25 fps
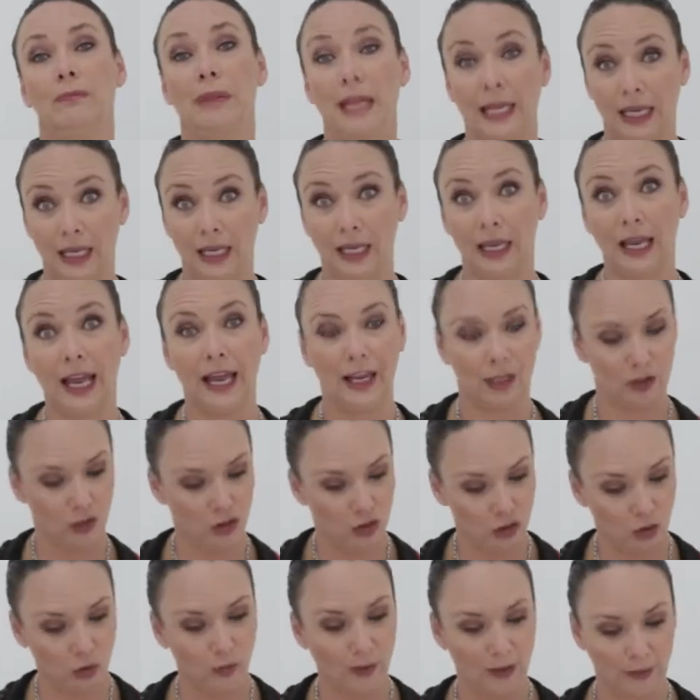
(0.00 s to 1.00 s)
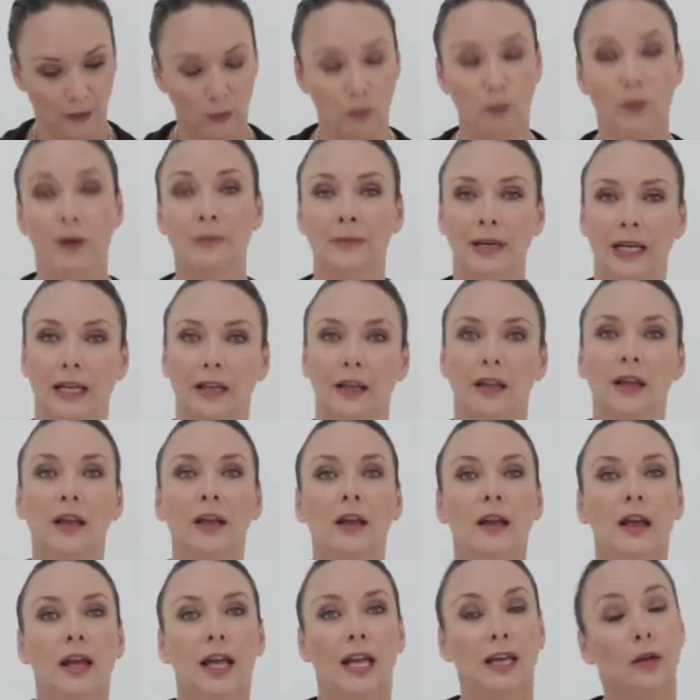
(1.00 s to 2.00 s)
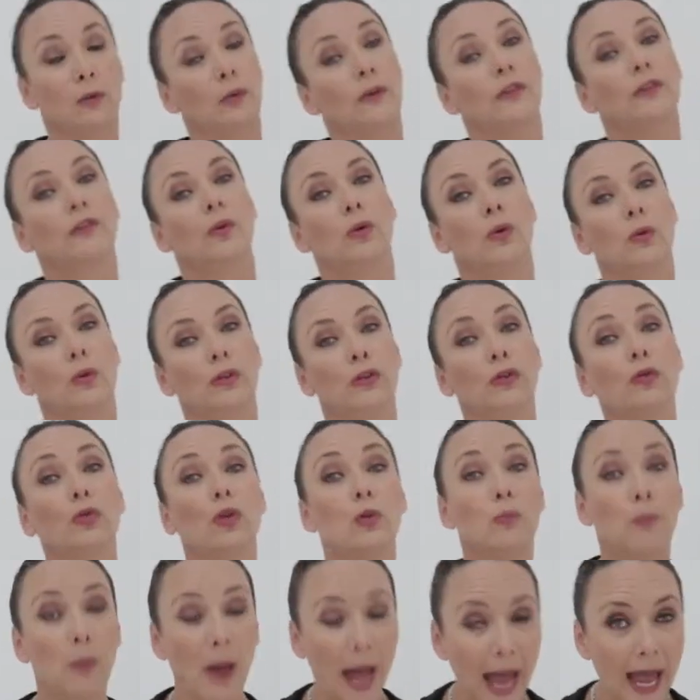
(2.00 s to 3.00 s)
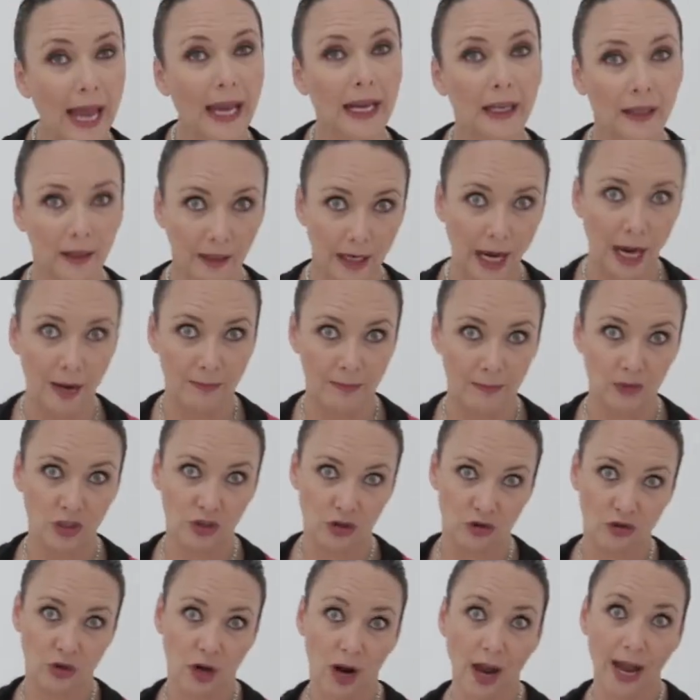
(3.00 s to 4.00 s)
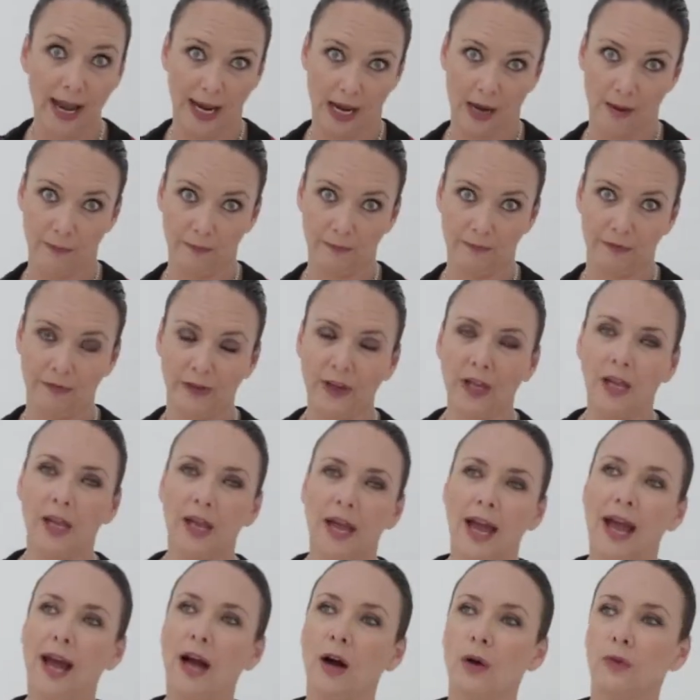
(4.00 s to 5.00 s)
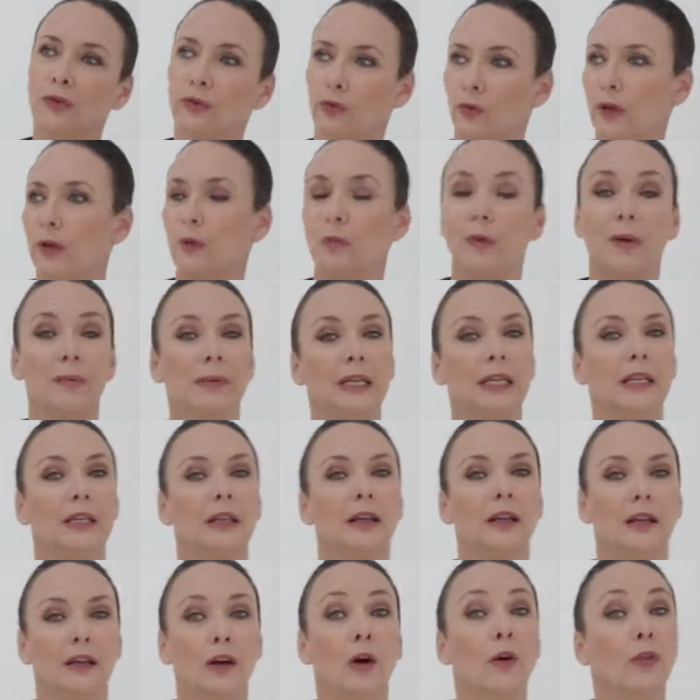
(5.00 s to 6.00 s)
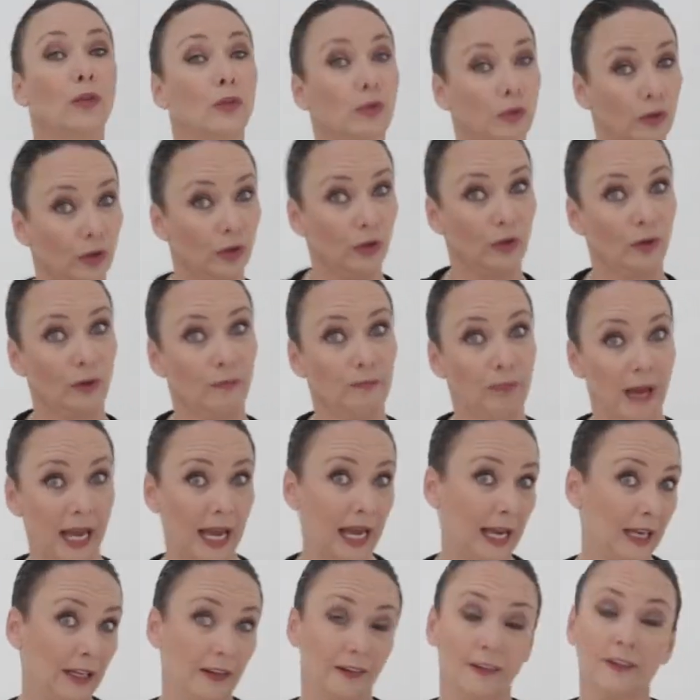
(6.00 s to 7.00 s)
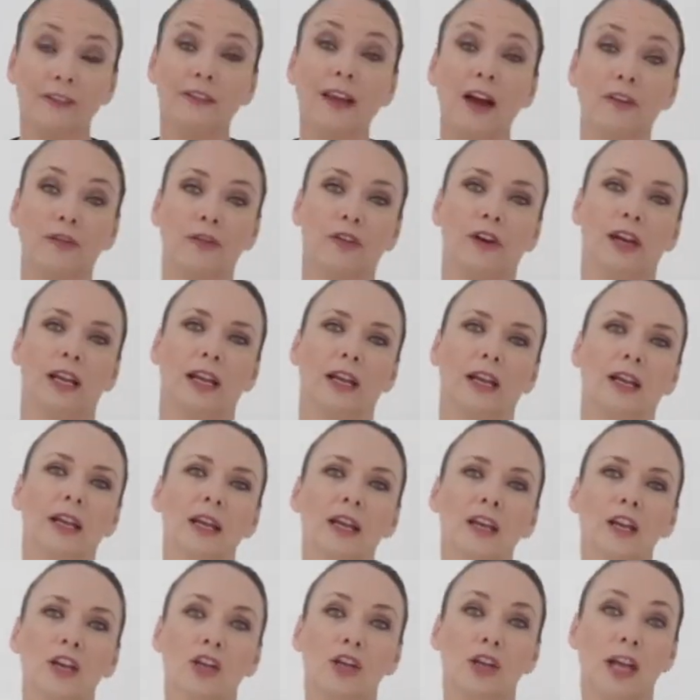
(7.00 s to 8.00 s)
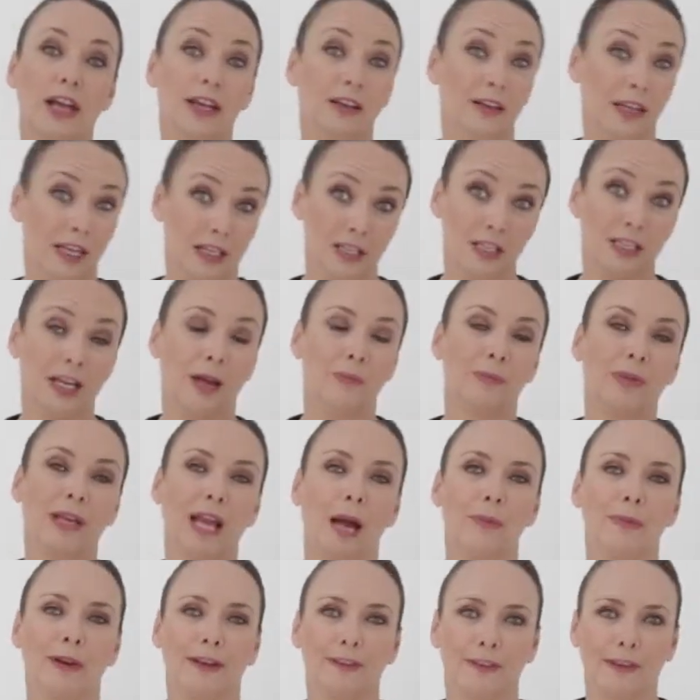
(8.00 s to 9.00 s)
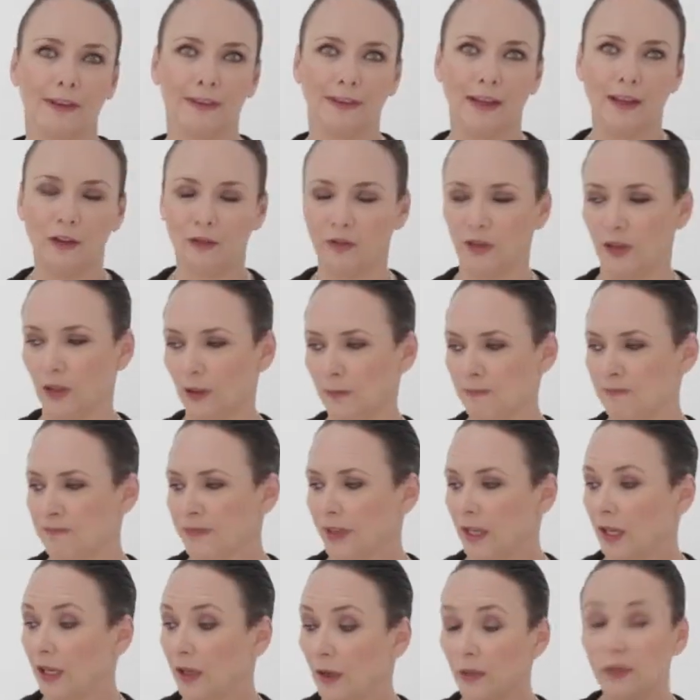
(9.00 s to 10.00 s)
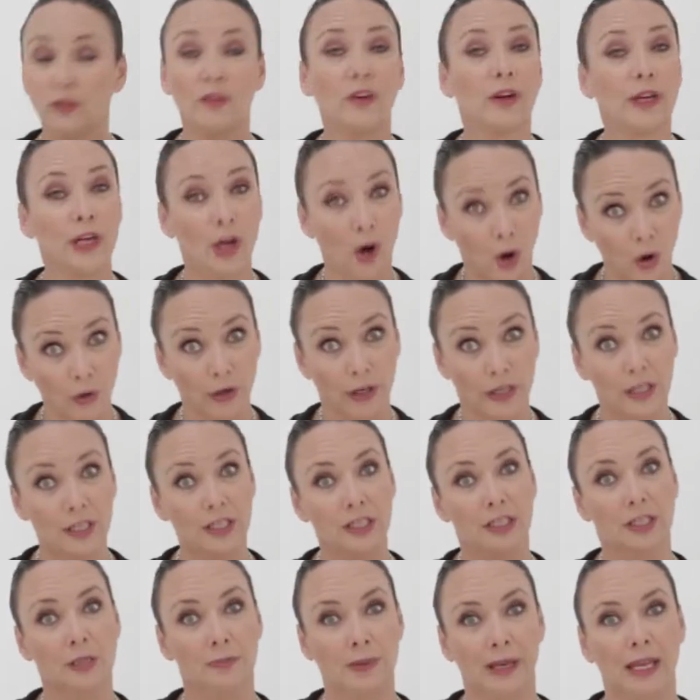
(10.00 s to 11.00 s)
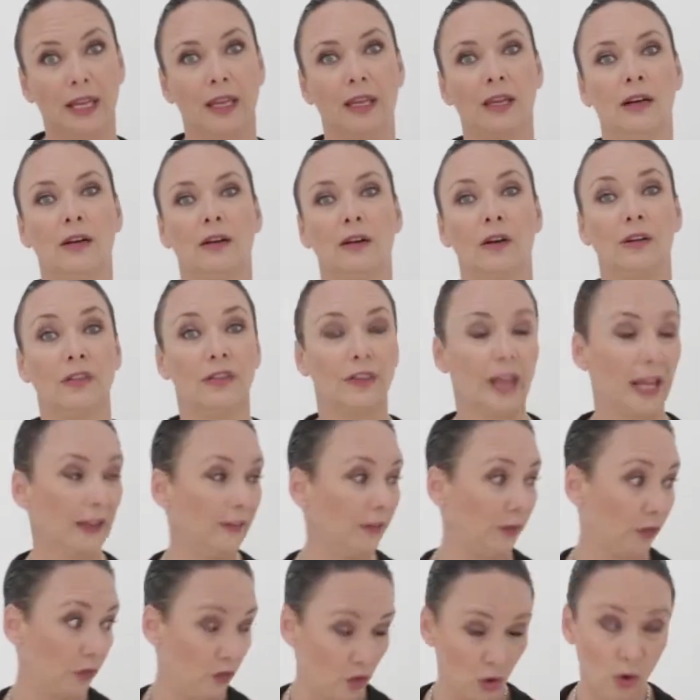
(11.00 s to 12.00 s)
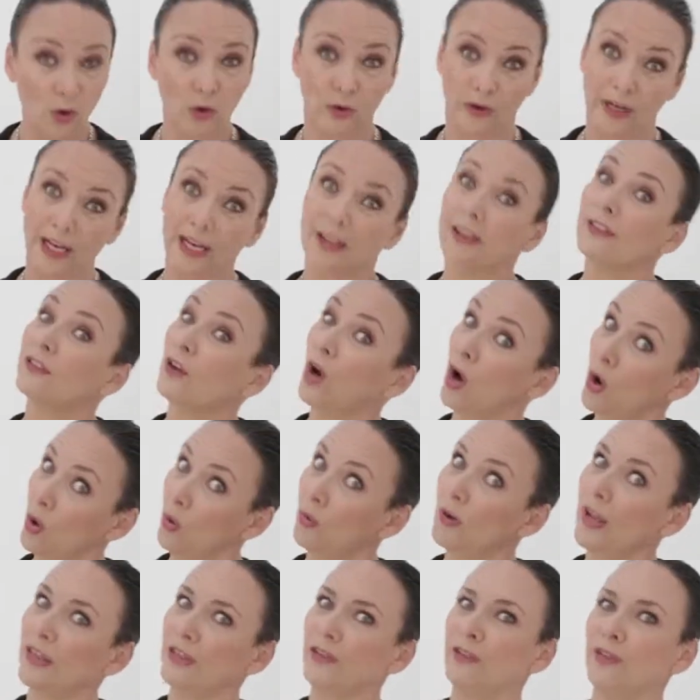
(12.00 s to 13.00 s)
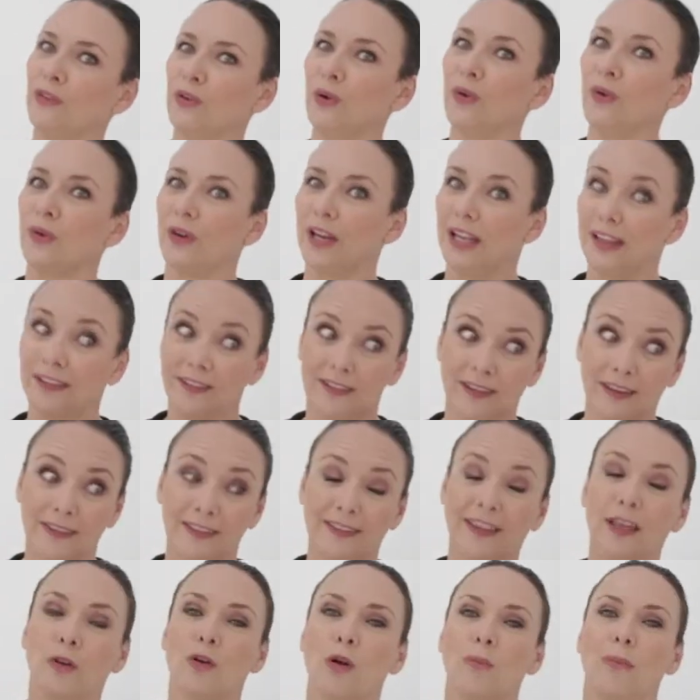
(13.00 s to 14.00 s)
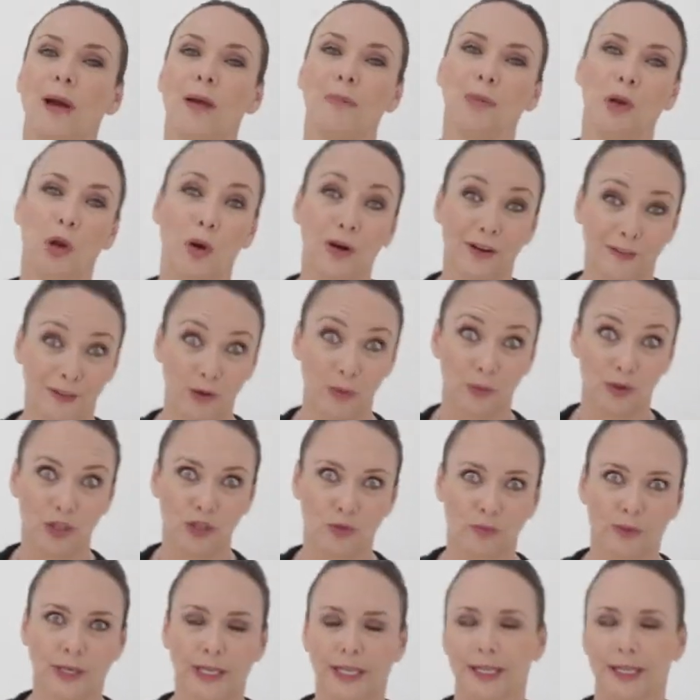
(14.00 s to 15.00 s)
me and two other women, and it was called Through Pain Comes Triumph, how three women got through pain and suffering and ended up becoming successful. And I was very honoured to be on that story. It's a whole other story. It's there on my blog if you want to read